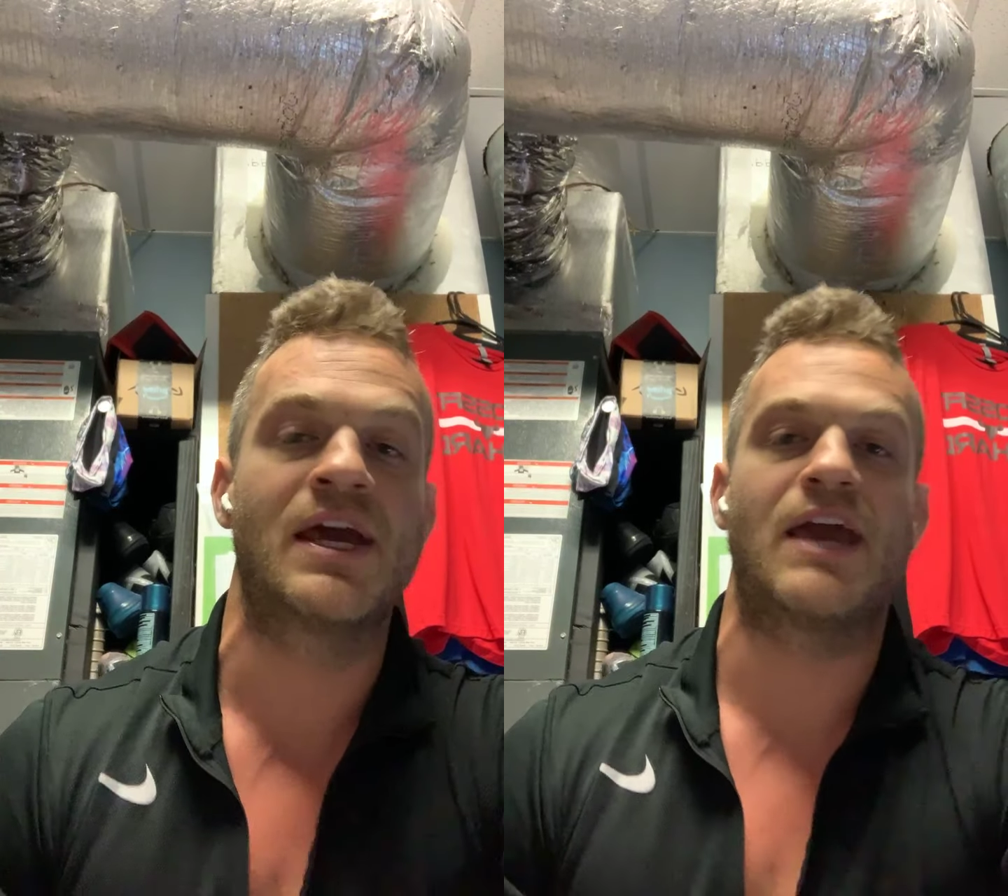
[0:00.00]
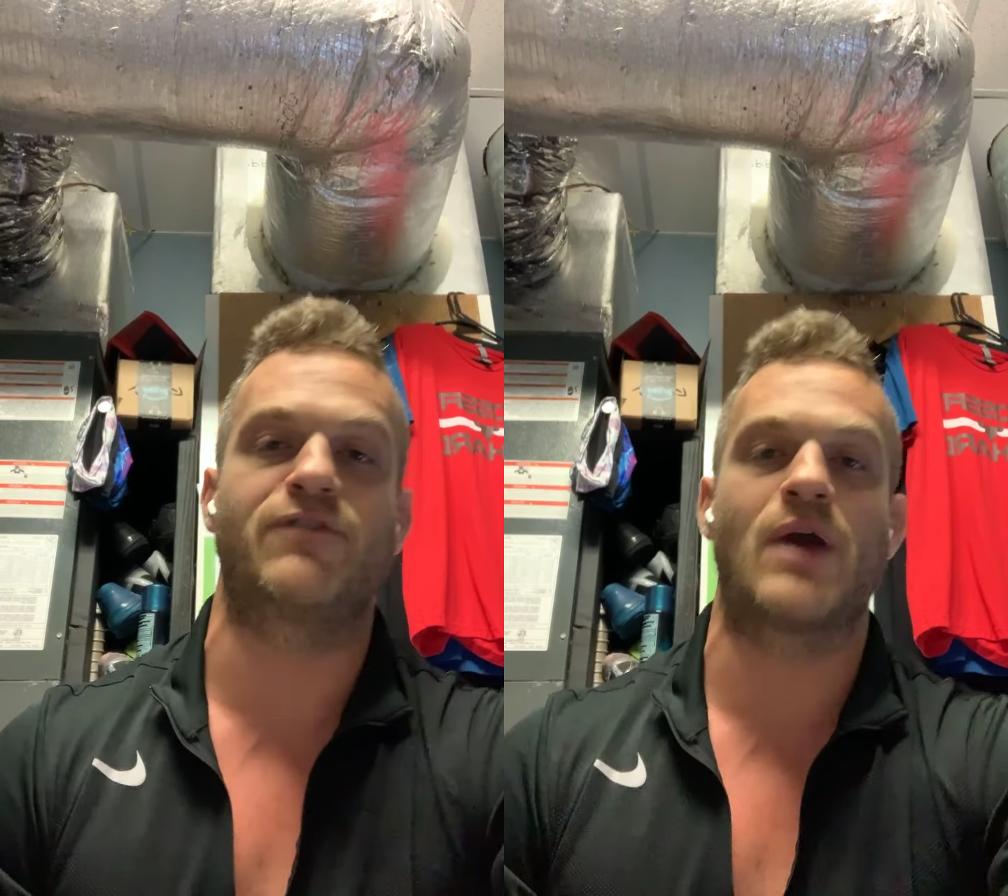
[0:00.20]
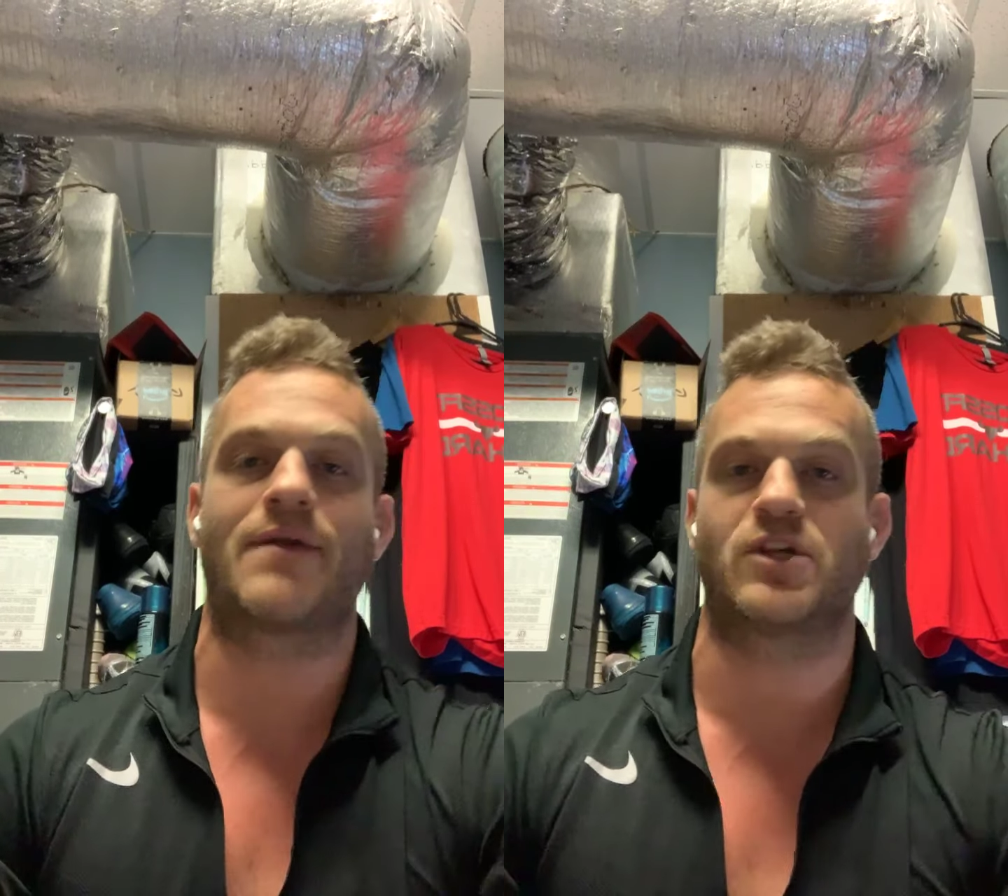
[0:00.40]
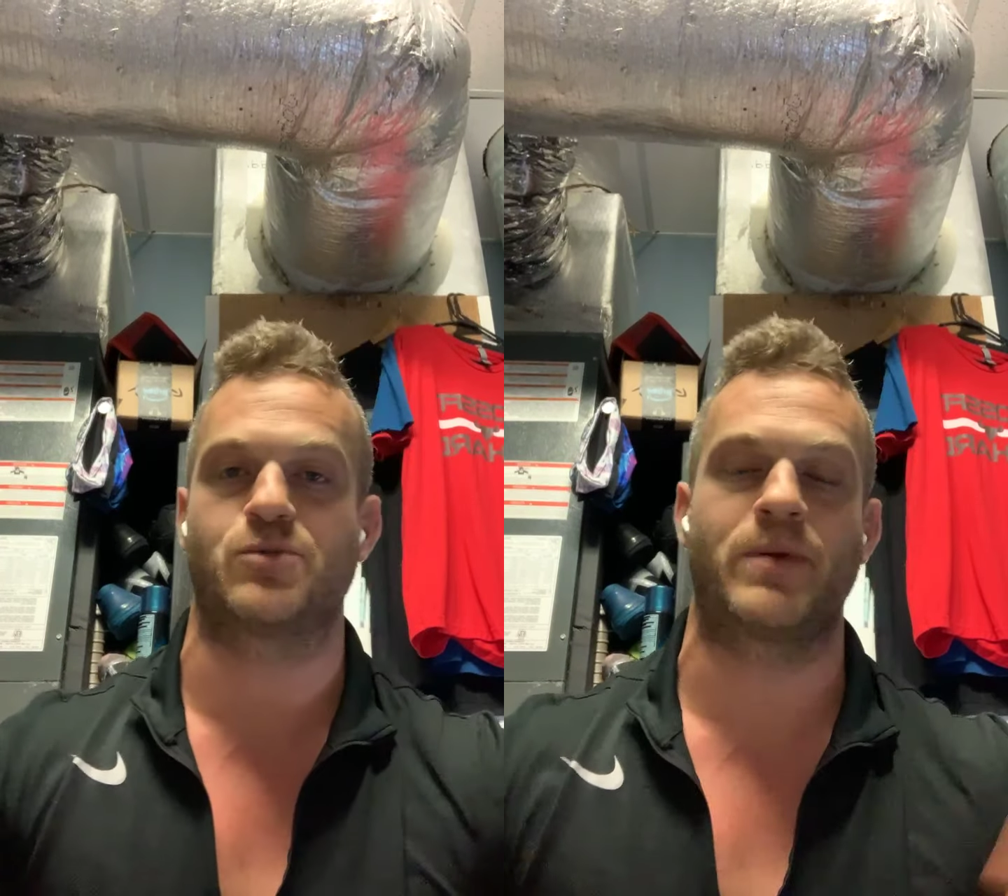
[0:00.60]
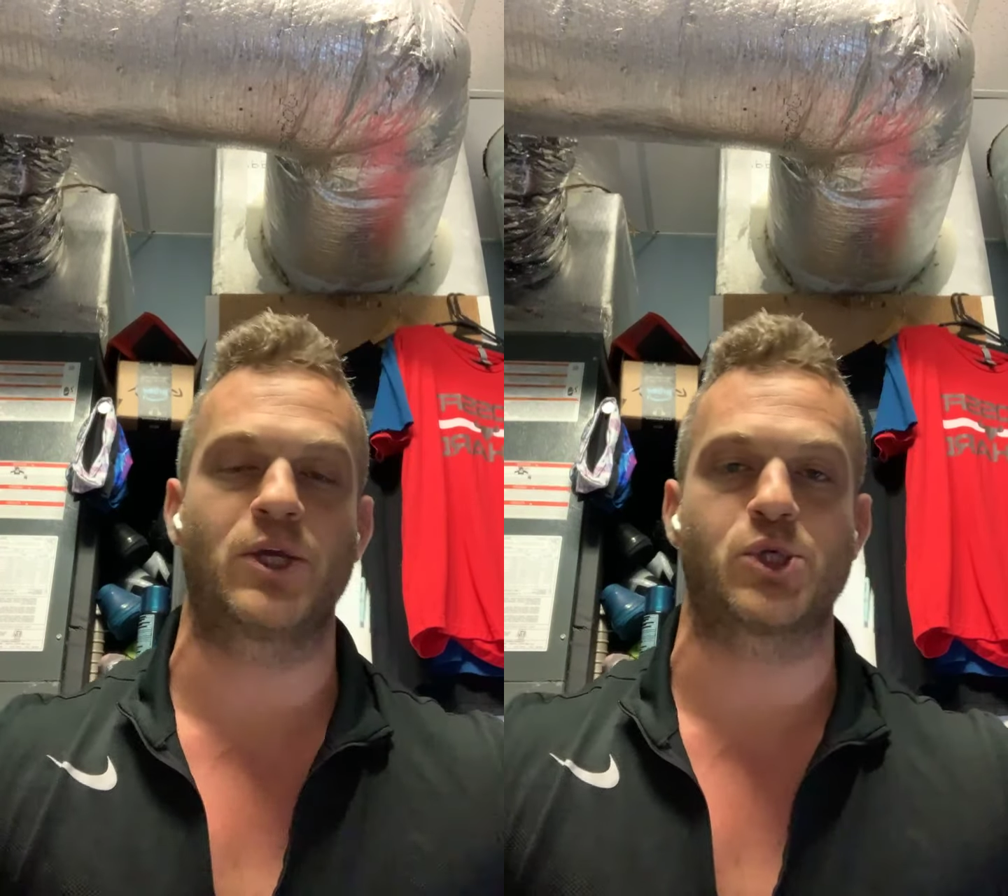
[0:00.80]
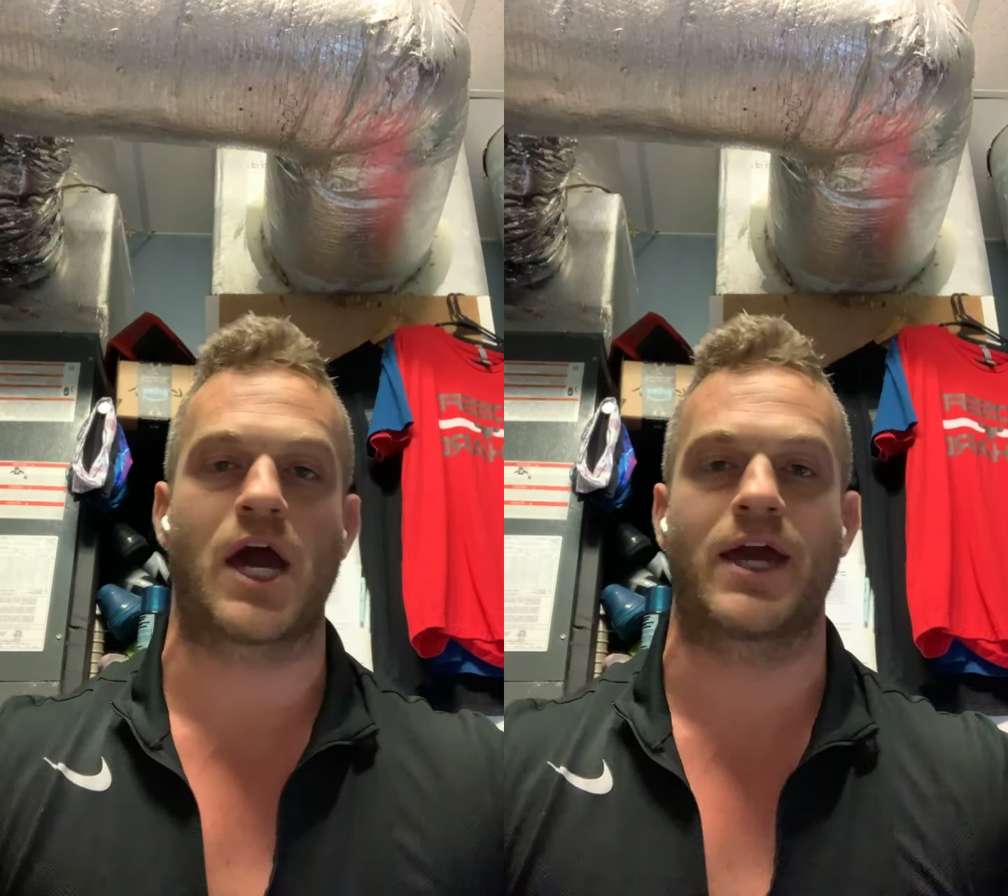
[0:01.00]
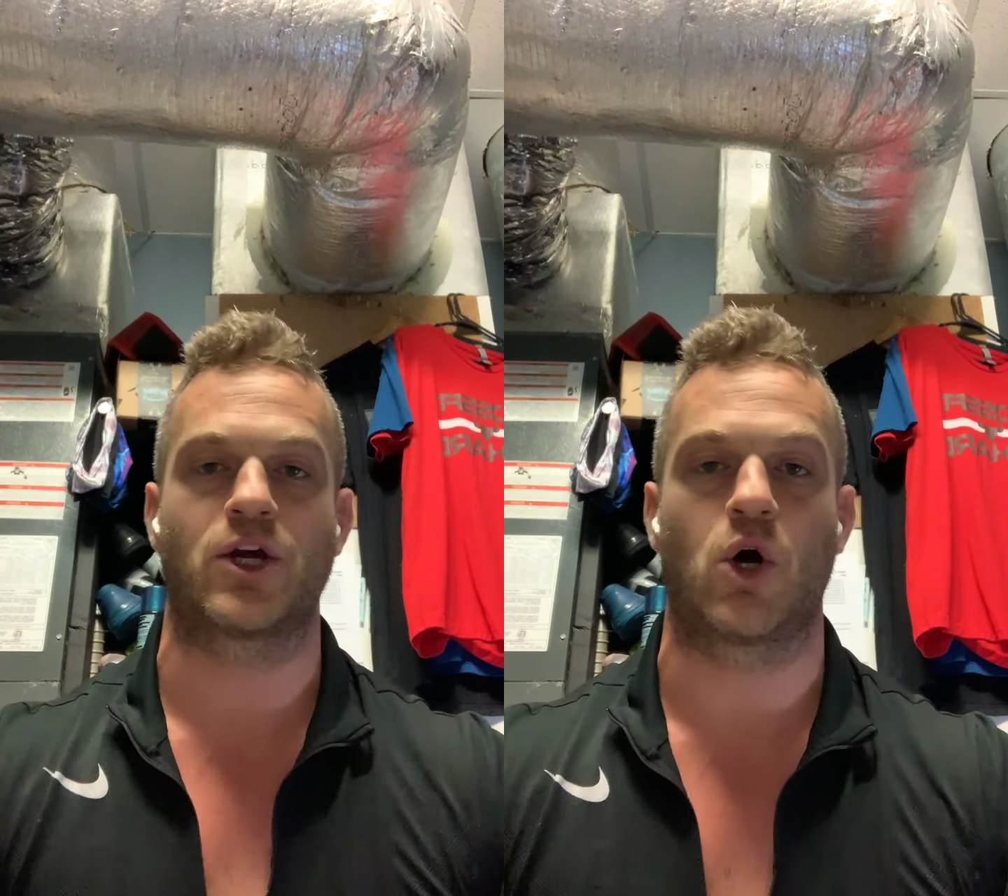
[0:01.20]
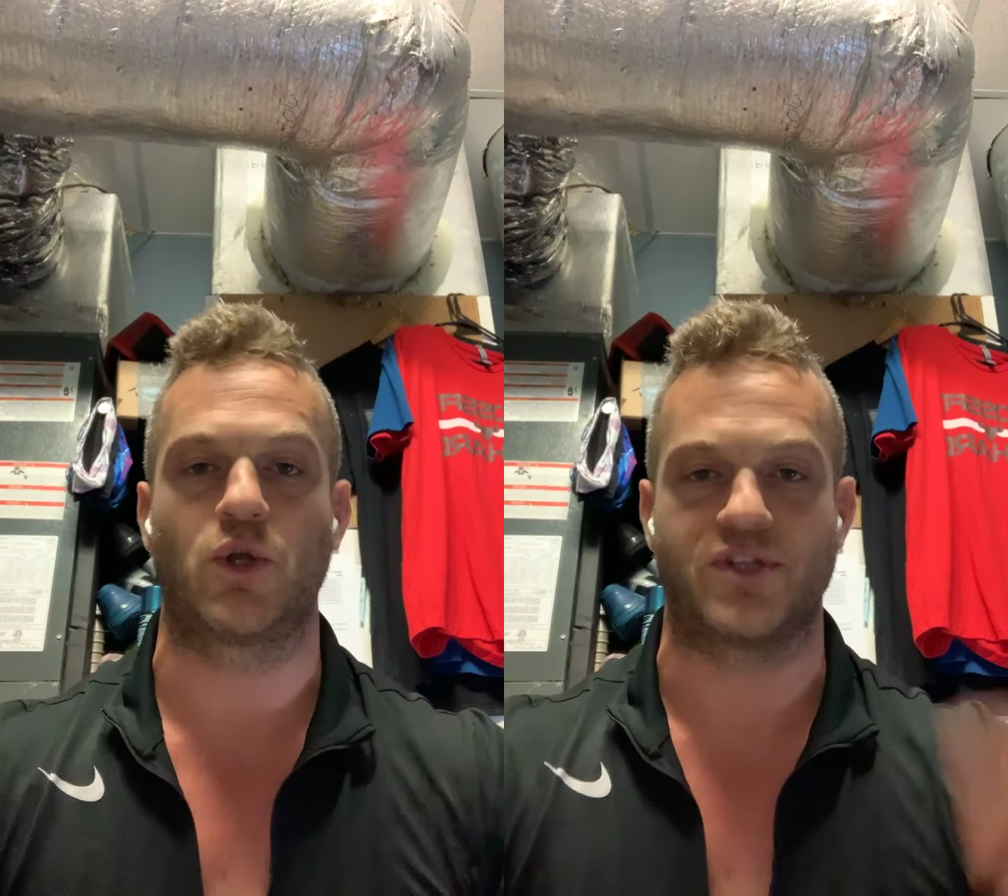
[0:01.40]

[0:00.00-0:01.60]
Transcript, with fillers: if you had this big giant goal